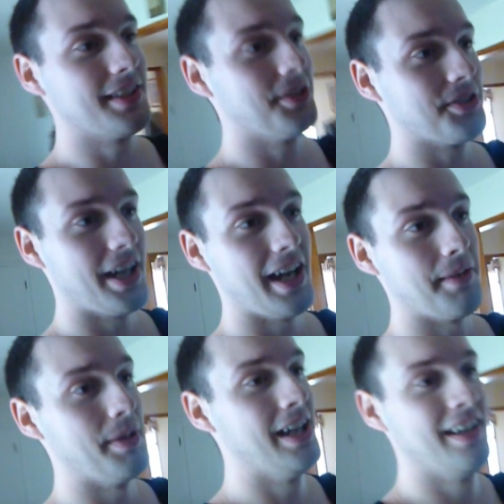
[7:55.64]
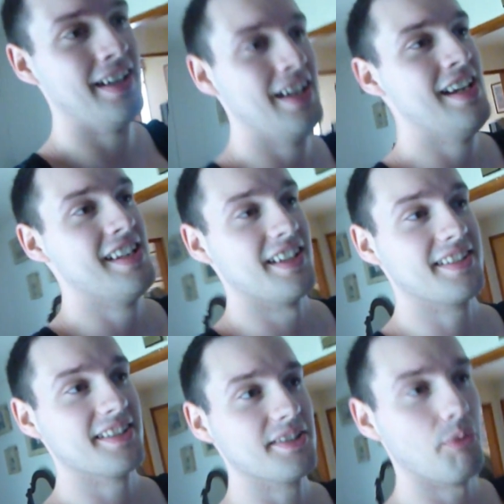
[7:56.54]
single time.
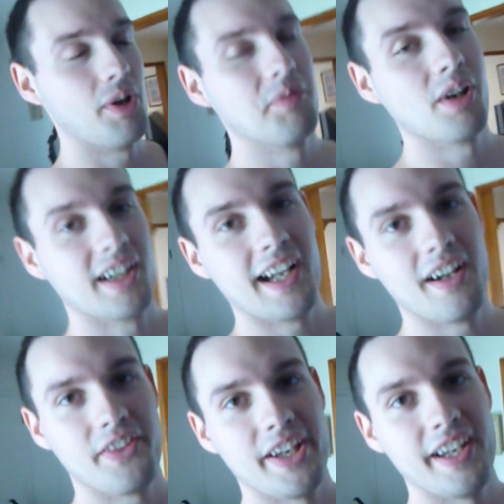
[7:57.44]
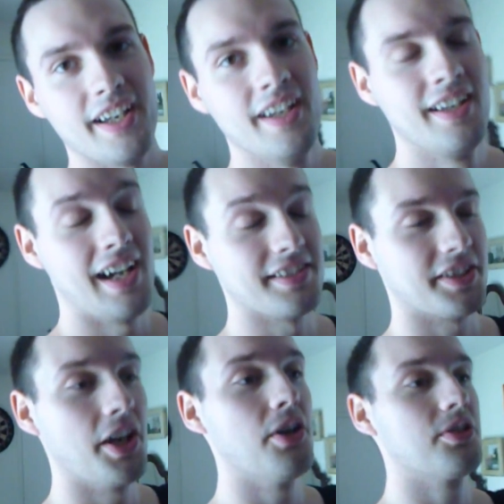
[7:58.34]
This is the one workout that, as
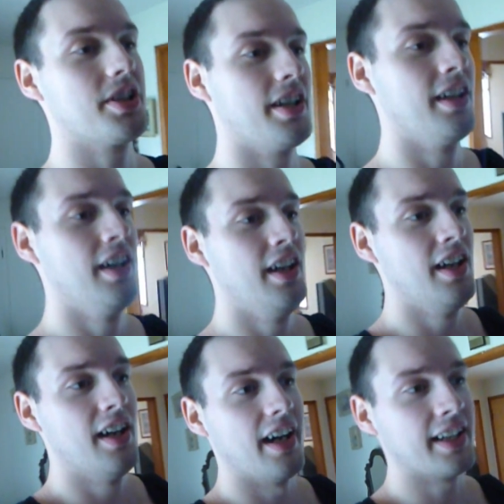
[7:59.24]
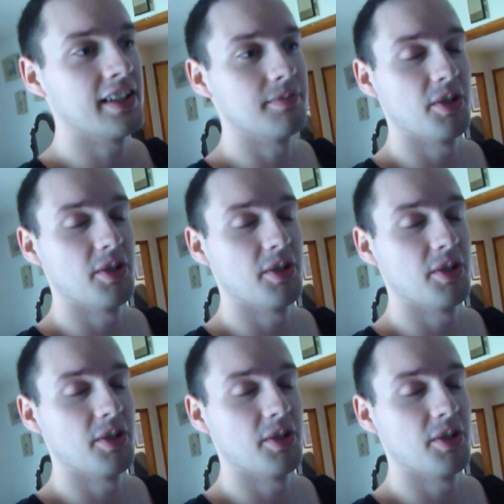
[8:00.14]
a coach, I get